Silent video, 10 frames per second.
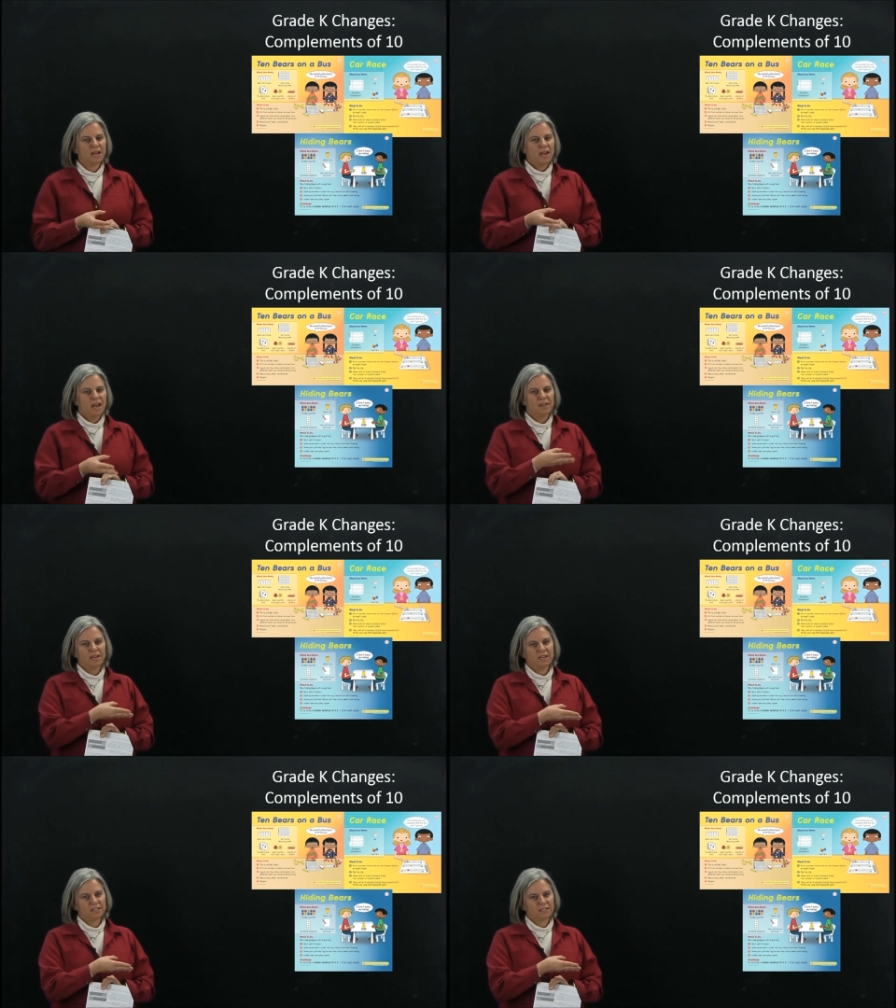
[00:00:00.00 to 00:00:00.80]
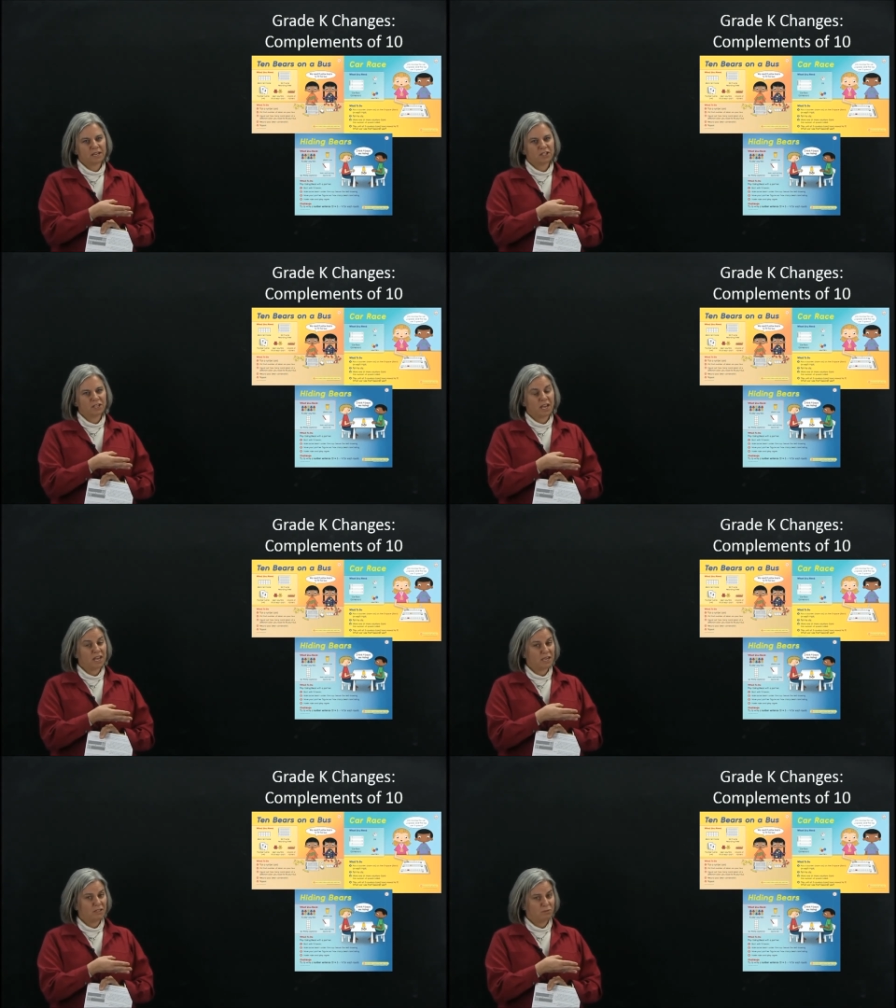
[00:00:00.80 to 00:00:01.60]
And then in section
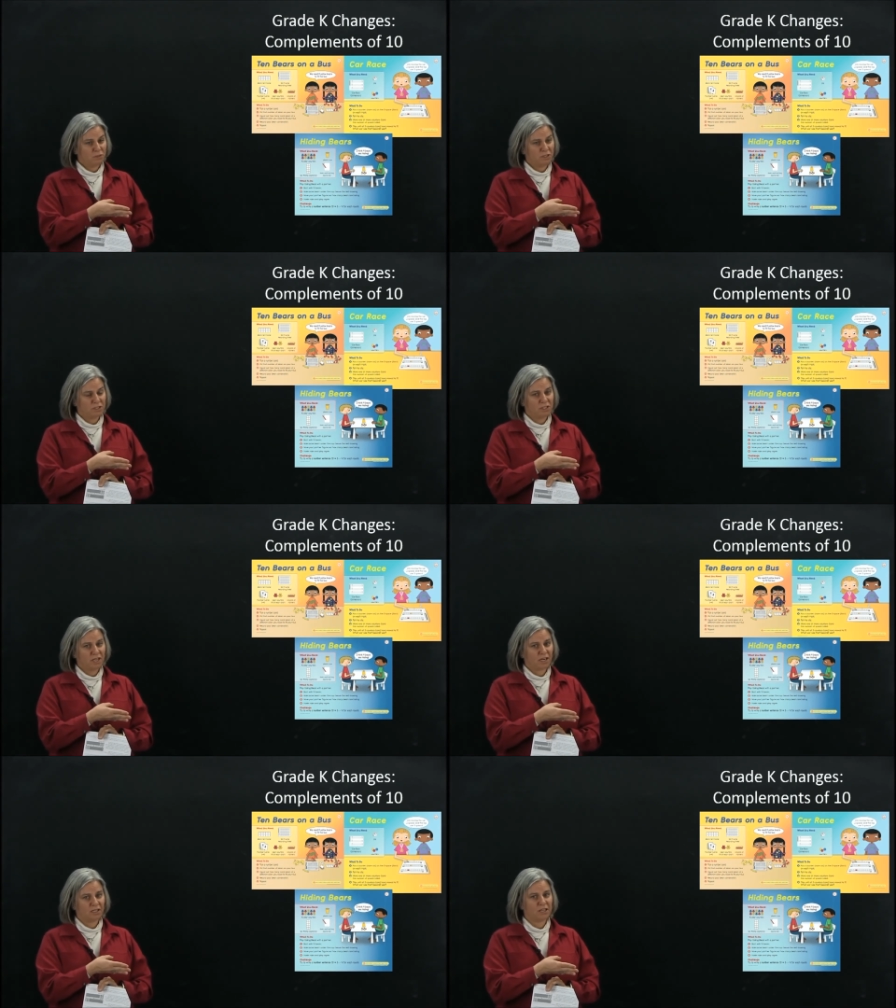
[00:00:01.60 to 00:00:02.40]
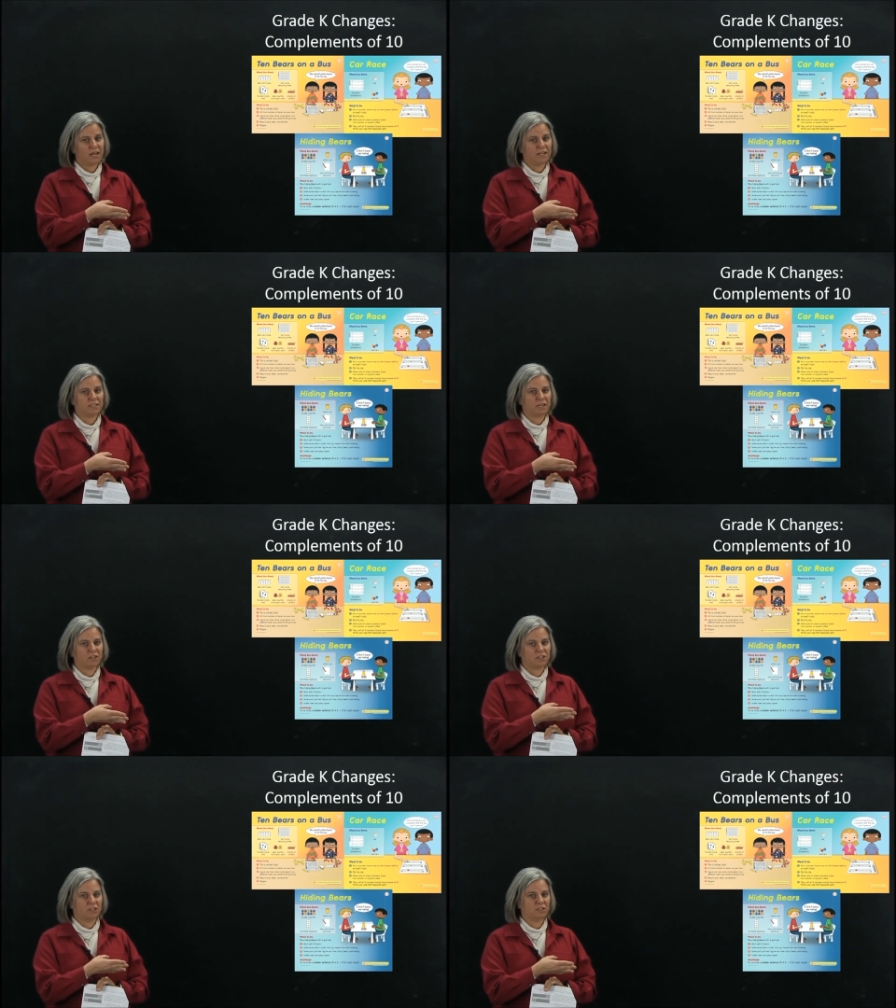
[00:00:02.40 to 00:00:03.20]
eight, which is the second to last
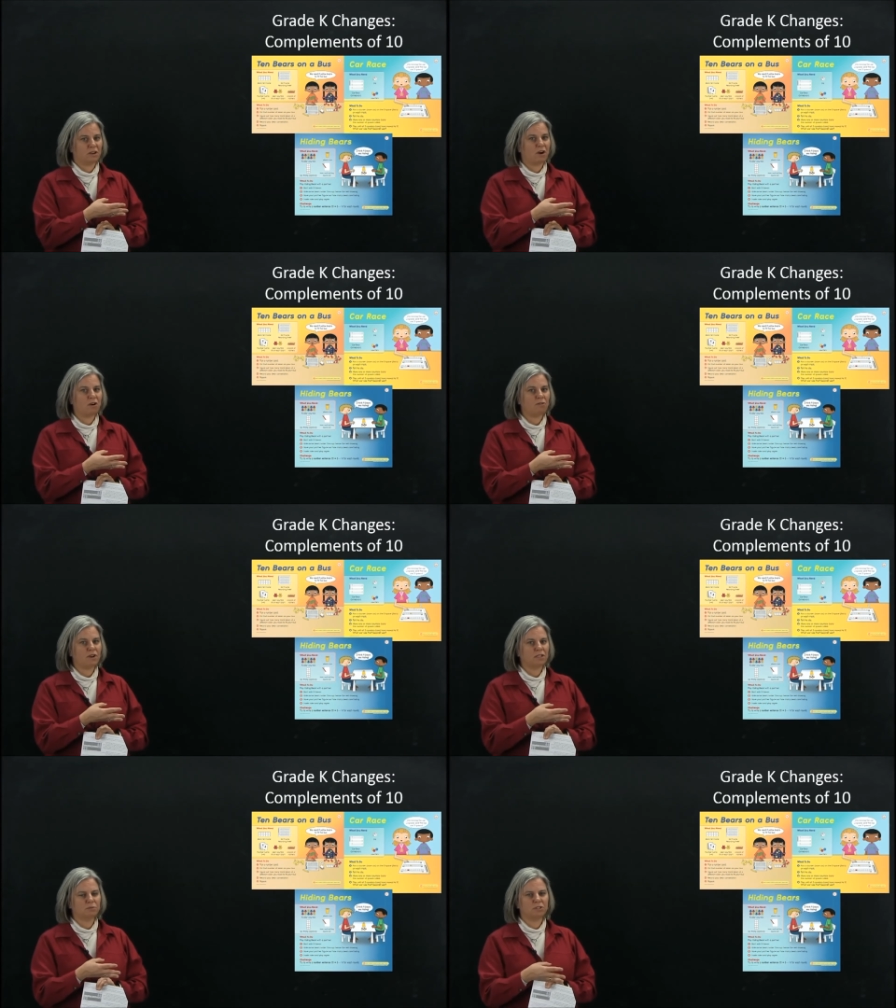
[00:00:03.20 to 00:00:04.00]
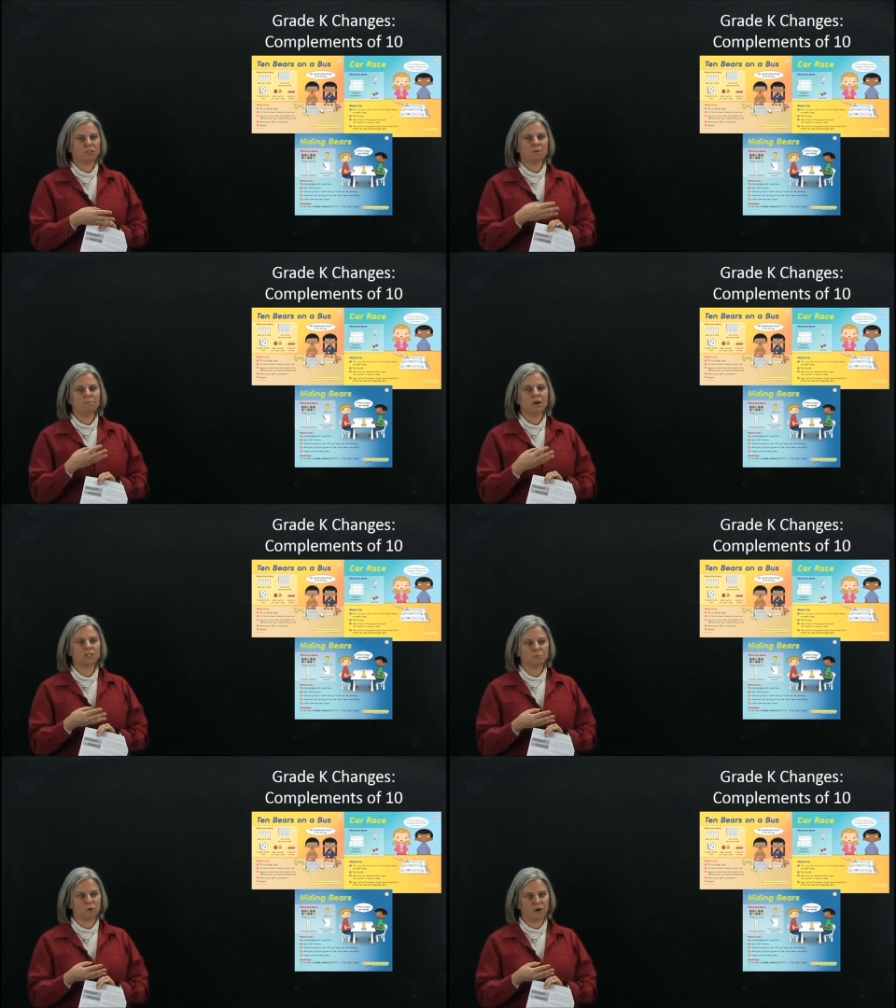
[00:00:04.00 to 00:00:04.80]
section, is car race, which is a
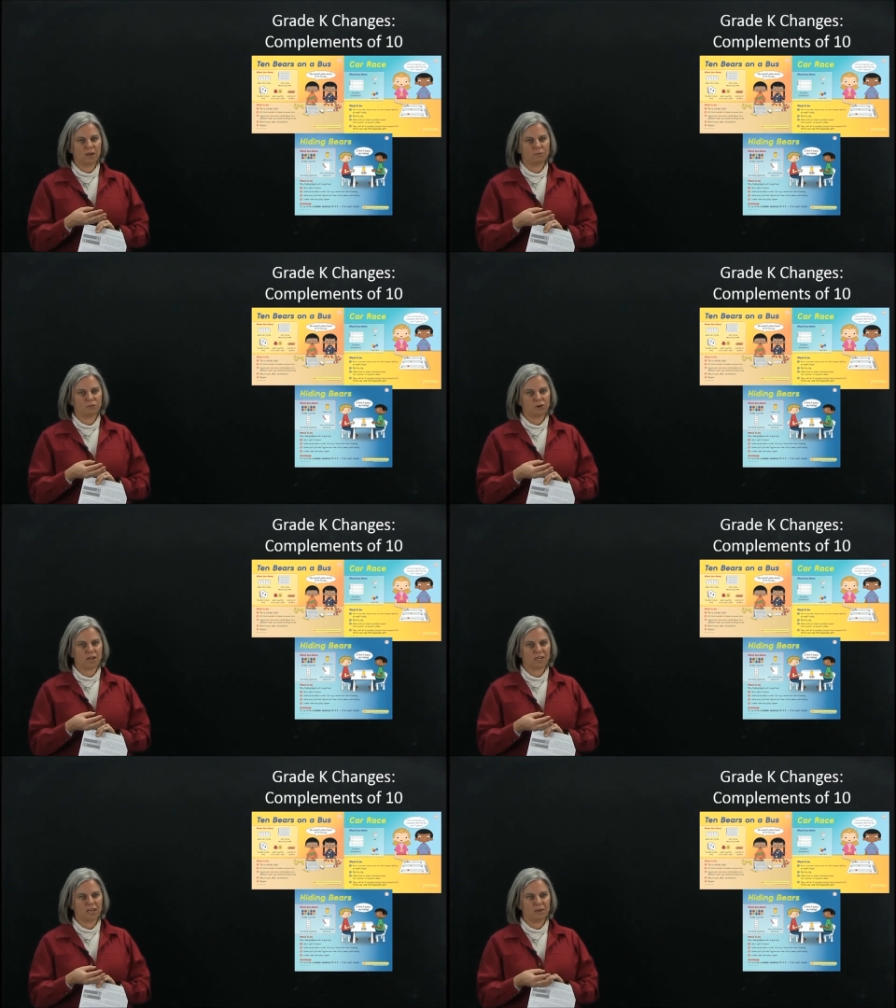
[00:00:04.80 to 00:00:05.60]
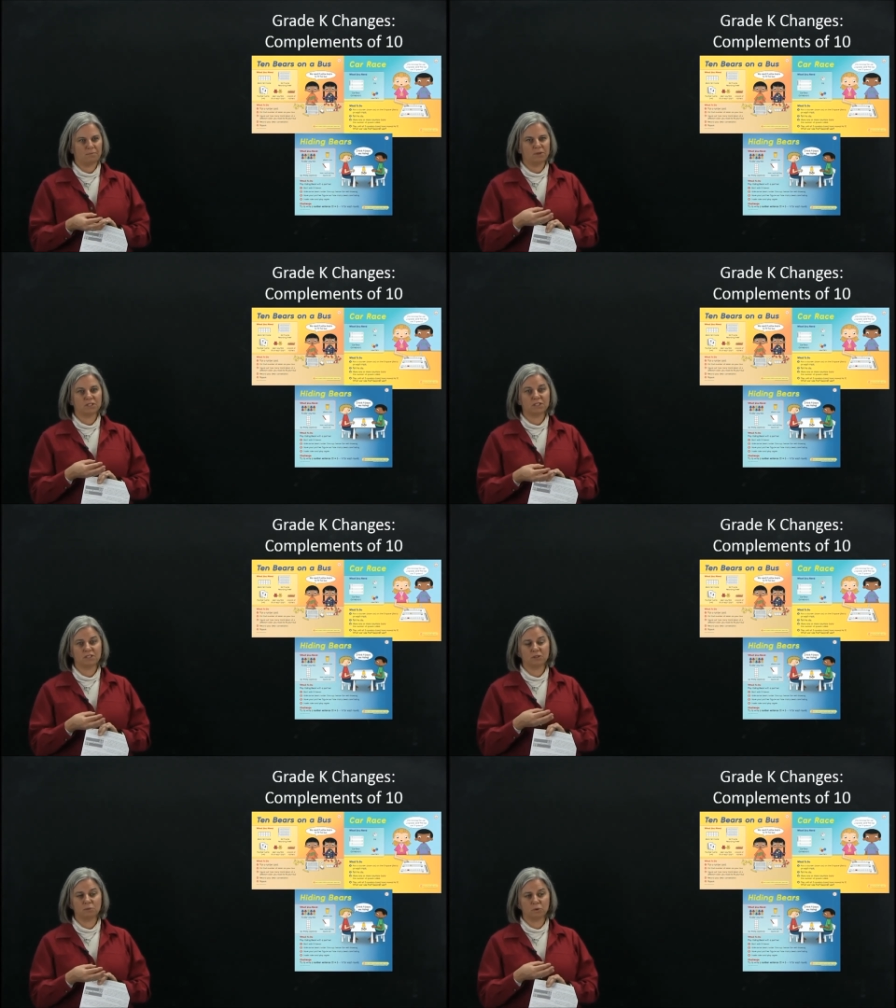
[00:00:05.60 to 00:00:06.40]
much more abstract game, but
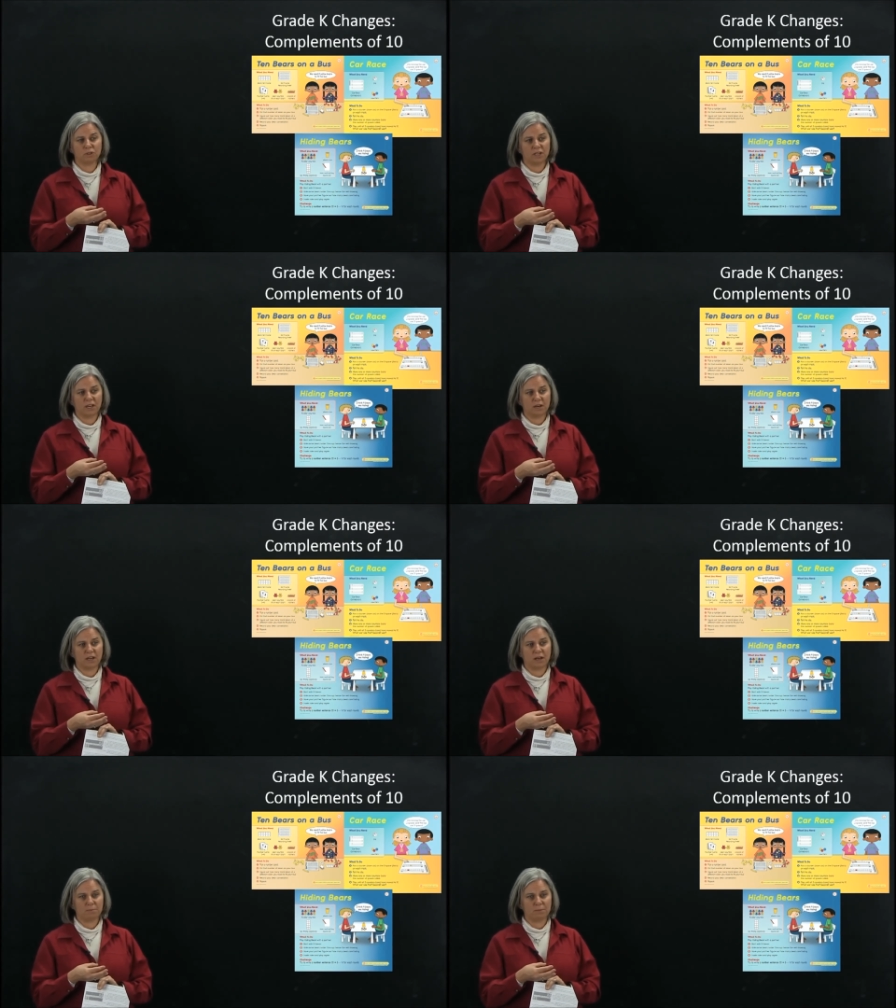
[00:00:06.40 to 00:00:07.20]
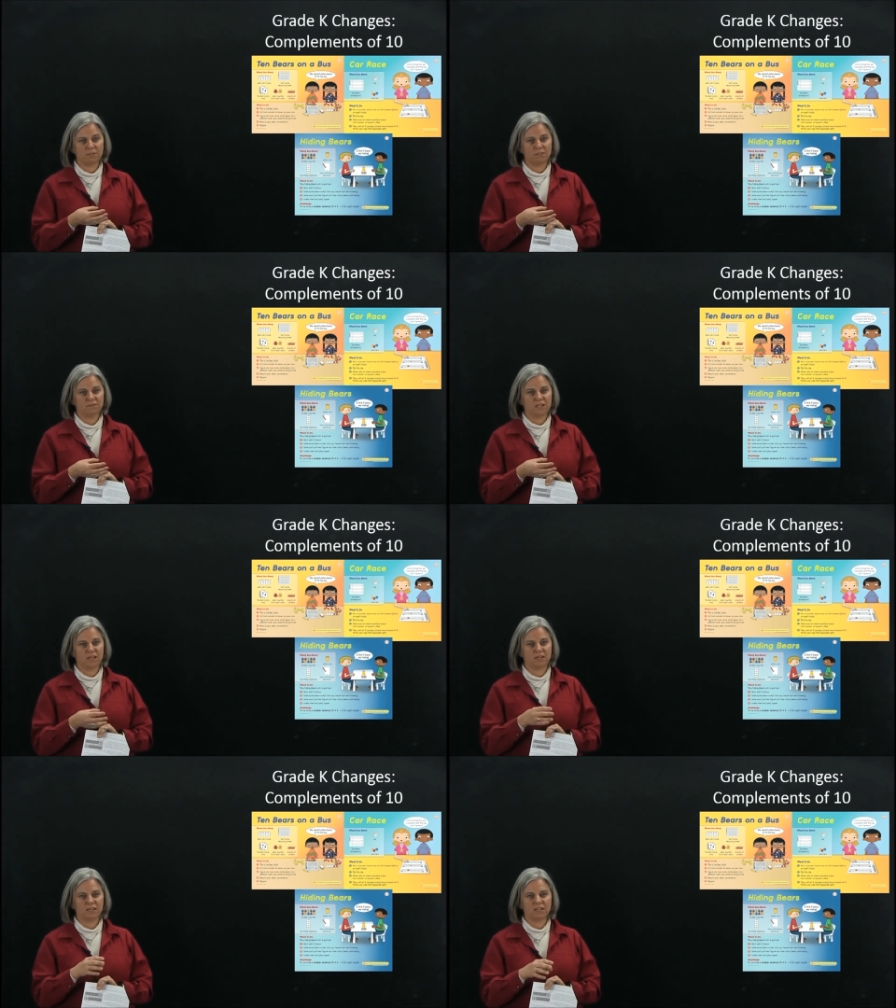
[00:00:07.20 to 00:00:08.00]
still working on complements of 10.